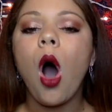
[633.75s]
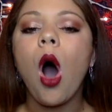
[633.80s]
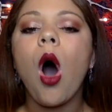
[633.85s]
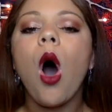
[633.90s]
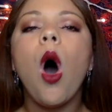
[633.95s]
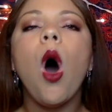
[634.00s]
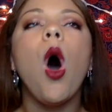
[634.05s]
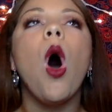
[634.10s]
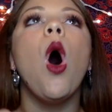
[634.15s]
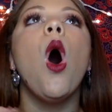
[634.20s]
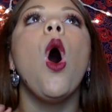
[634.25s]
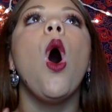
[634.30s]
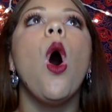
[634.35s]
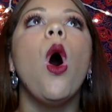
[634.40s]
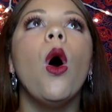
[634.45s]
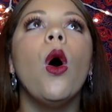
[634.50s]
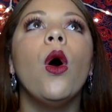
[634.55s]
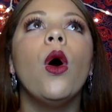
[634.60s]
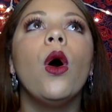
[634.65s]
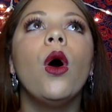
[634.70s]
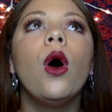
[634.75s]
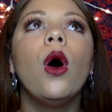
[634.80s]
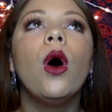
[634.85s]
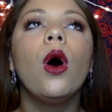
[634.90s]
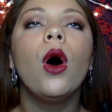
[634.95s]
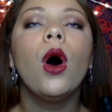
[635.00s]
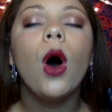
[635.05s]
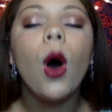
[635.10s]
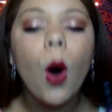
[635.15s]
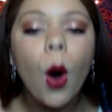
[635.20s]

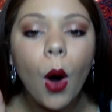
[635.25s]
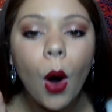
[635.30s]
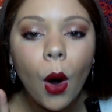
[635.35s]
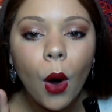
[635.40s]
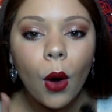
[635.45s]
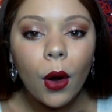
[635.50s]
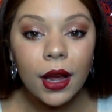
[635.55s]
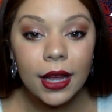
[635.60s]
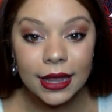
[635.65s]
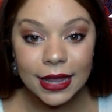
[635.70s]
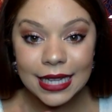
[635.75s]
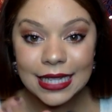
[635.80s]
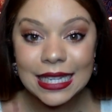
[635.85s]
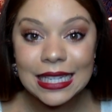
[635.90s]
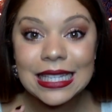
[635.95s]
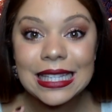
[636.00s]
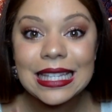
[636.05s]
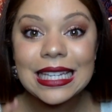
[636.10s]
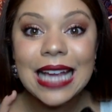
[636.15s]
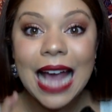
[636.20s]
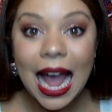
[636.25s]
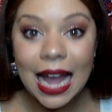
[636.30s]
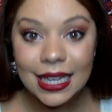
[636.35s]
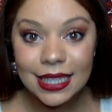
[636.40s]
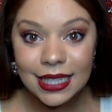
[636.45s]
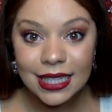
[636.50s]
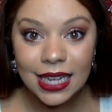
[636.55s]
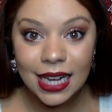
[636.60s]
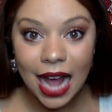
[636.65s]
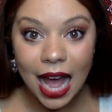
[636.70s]
Oh, this is the
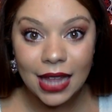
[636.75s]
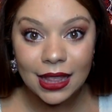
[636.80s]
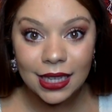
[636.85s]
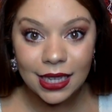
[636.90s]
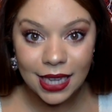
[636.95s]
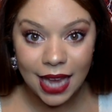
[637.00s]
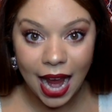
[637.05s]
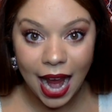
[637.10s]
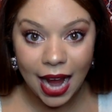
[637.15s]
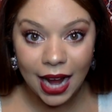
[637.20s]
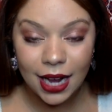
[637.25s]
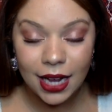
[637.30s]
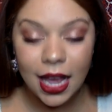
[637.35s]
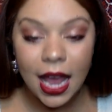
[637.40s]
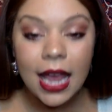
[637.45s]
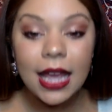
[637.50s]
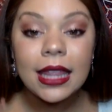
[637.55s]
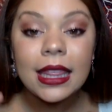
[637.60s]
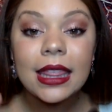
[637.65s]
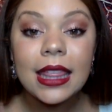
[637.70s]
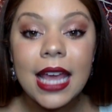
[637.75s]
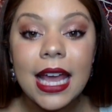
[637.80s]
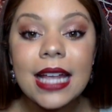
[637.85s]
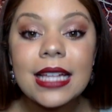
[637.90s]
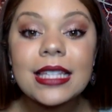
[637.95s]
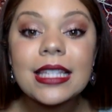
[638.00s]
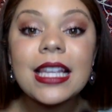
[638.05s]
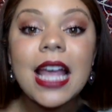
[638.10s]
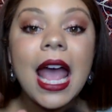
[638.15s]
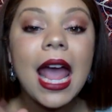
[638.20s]
icing on the cake.
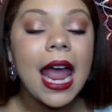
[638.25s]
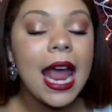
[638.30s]
This